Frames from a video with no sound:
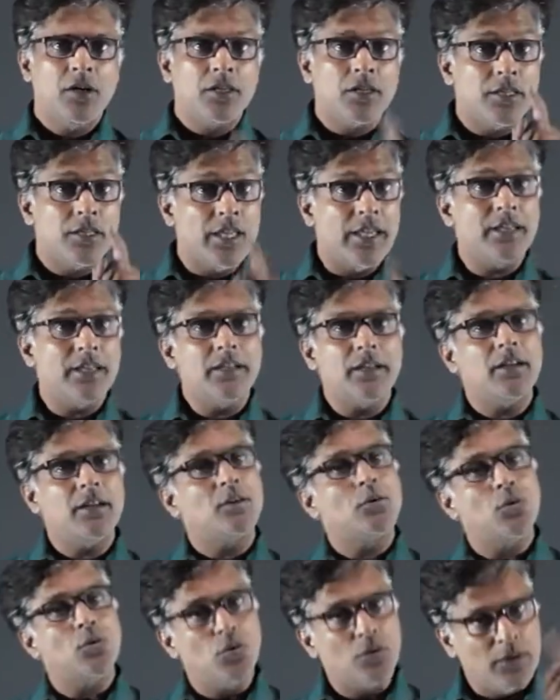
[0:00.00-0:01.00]
then
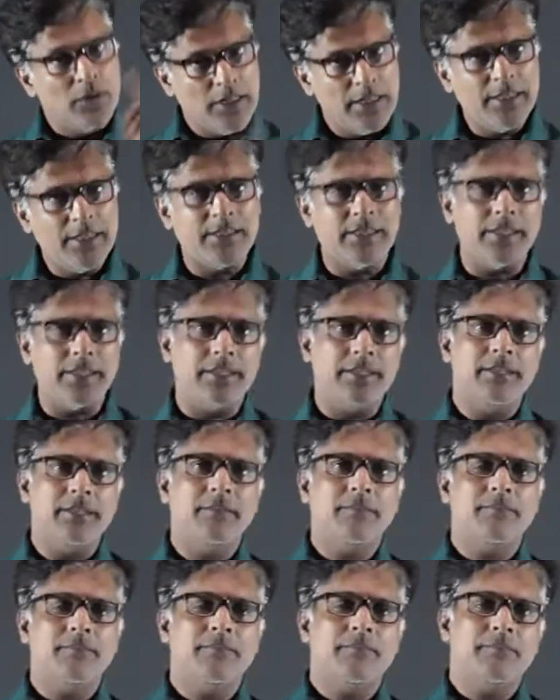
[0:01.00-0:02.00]
and only
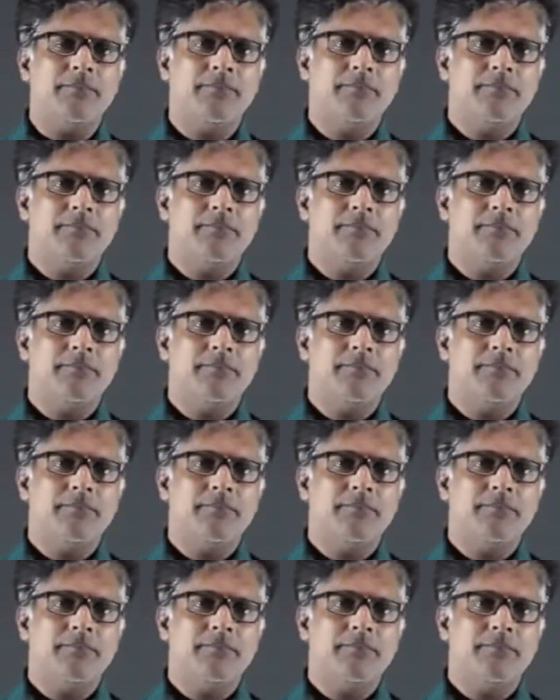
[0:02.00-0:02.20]
then